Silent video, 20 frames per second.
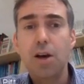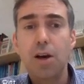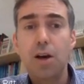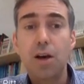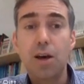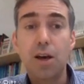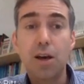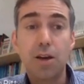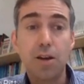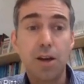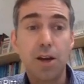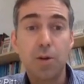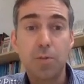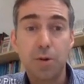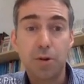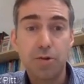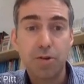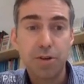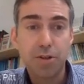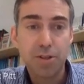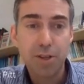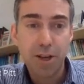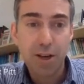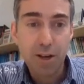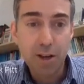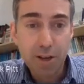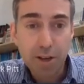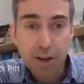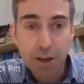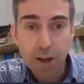it can help
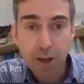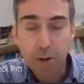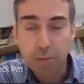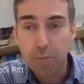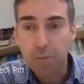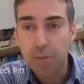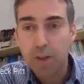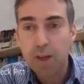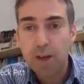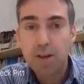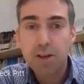accreditate learning,